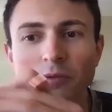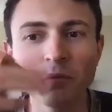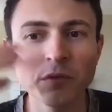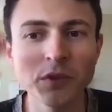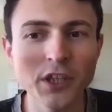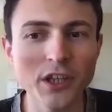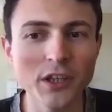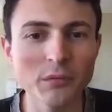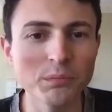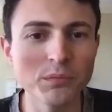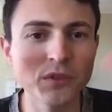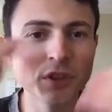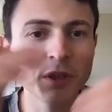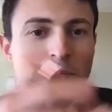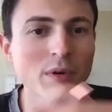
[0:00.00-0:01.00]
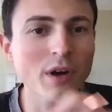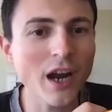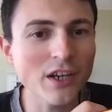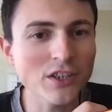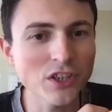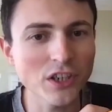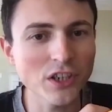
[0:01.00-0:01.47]
with the
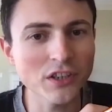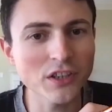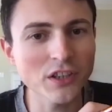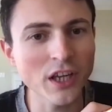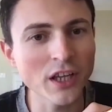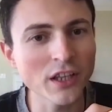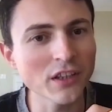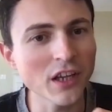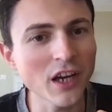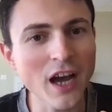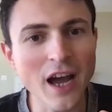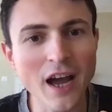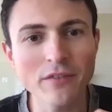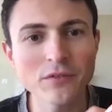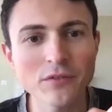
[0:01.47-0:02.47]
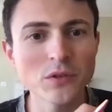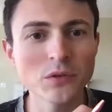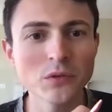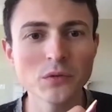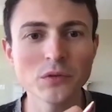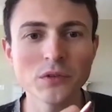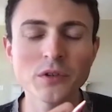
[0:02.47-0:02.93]
project, and
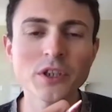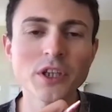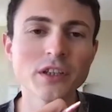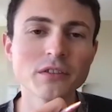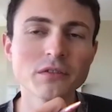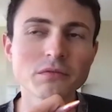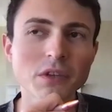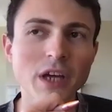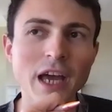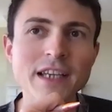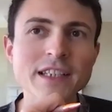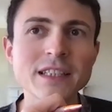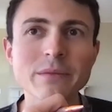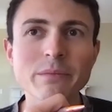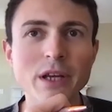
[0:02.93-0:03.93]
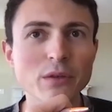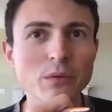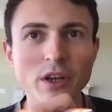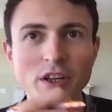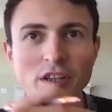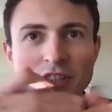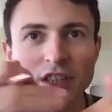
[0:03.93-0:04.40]
you can estimate
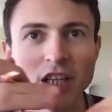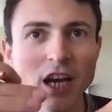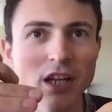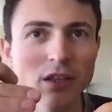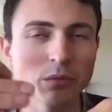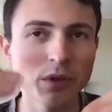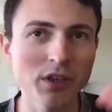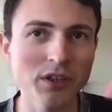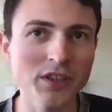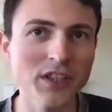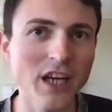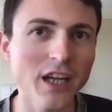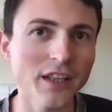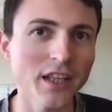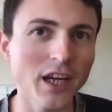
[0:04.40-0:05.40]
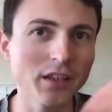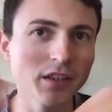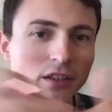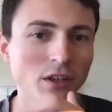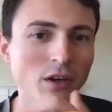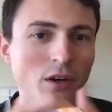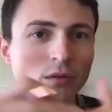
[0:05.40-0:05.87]
when it's done, when it's not
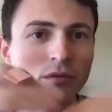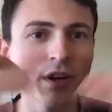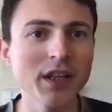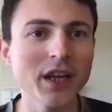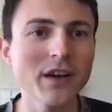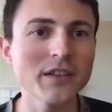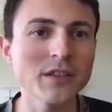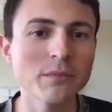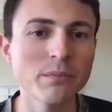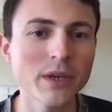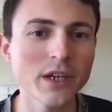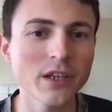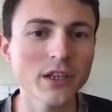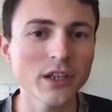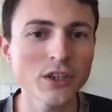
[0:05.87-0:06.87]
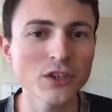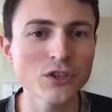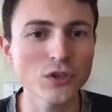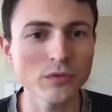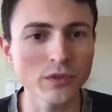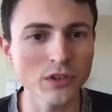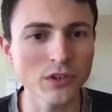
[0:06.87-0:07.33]
done? Right now it's a big
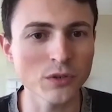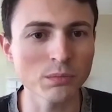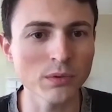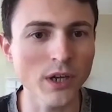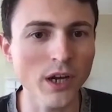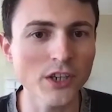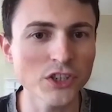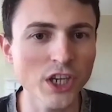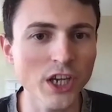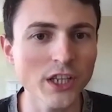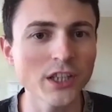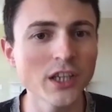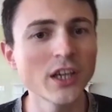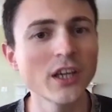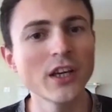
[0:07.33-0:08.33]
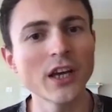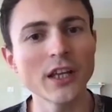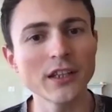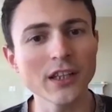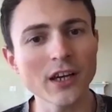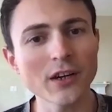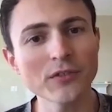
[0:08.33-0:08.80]
issue with the supply chain
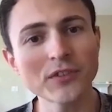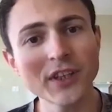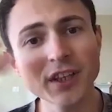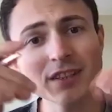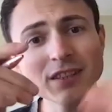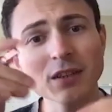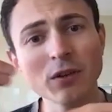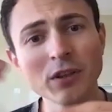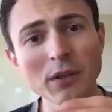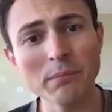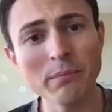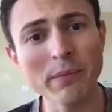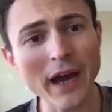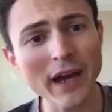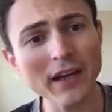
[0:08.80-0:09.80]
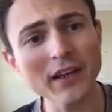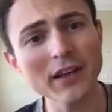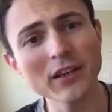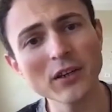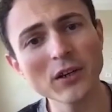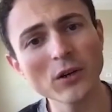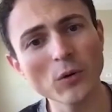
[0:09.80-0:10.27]
and a lot of things on the back
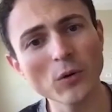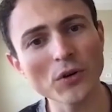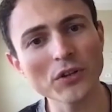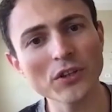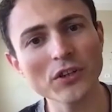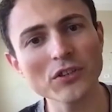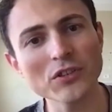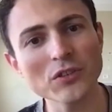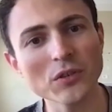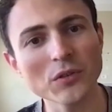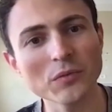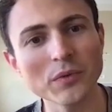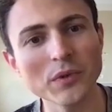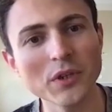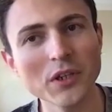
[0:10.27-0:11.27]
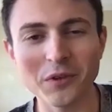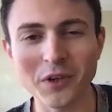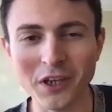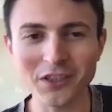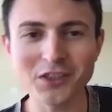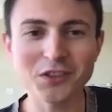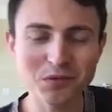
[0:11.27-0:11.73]
order. So
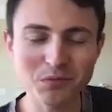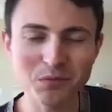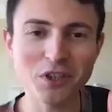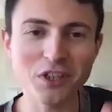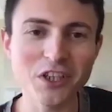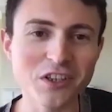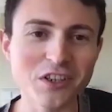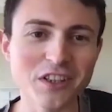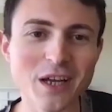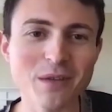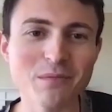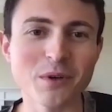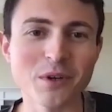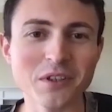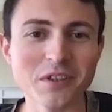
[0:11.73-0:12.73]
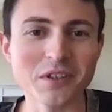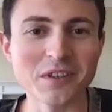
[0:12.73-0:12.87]
I just want to hear that part.